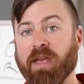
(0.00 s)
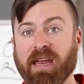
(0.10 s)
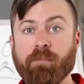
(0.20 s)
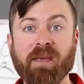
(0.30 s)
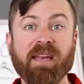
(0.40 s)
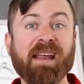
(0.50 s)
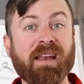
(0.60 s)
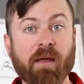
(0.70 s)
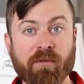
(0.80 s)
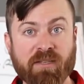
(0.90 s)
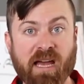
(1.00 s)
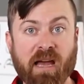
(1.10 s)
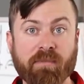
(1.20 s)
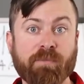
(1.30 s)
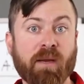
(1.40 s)
you can't be in any other
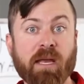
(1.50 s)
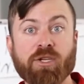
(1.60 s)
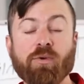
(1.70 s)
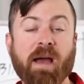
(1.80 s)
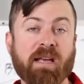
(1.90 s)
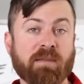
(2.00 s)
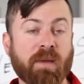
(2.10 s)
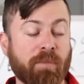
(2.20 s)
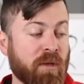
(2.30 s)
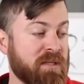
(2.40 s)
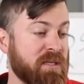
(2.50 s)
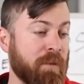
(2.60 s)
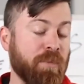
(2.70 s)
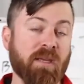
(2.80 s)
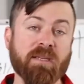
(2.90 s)
tabs, but I do ask people, I
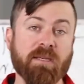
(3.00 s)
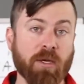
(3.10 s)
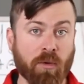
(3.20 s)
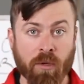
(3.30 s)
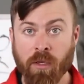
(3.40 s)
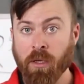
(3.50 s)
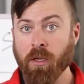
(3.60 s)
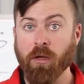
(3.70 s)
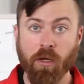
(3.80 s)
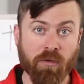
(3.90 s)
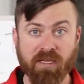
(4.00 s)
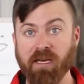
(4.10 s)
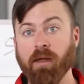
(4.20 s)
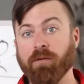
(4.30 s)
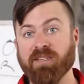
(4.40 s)
say, please, close
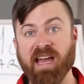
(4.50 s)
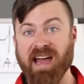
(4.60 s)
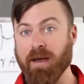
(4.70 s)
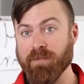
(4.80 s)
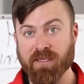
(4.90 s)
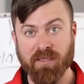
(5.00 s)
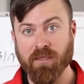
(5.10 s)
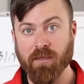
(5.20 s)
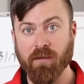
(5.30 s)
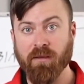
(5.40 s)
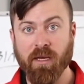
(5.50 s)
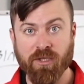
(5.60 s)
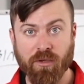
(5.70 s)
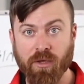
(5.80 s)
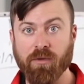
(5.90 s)
any other tabs
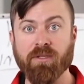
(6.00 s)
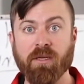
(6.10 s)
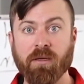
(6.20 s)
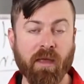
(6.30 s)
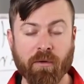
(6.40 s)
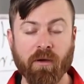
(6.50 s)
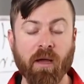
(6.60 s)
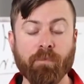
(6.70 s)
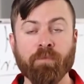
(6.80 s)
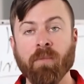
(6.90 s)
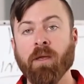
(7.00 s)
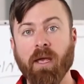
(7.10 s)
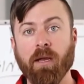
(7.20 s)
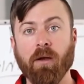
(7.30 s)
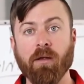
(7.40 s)
that you're using that are up.
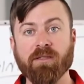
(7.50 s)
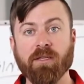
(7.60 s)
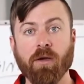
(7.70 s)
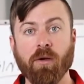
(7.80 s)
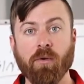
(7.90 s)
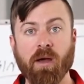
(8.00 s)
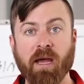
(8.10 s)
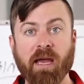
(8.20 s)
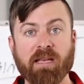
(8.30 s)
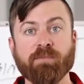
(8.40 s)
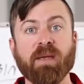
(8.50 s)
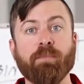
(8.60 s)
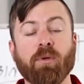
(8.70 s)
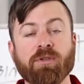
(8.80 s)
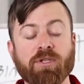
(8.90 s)
And also I ask
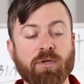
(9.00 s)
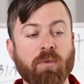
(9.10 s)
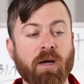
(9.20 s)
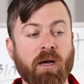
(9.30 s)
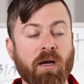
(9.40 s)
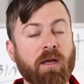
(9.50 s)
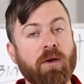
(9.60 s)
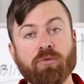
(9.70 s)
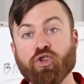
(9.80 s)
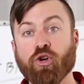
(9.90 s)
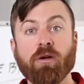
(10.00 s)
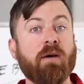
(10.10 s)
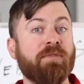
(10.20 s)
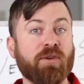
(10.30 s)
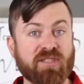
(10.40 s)
people to, turn
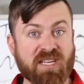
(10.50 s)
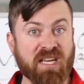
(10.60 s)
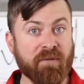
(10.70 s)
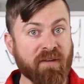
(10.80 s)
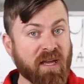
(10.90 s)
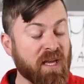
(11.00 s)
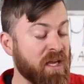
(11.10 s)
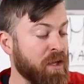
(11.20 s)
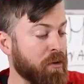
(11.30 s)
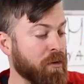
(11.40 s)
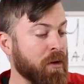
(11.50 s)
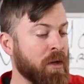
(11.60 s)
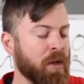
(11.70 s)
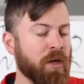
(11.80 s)
off their TV, or,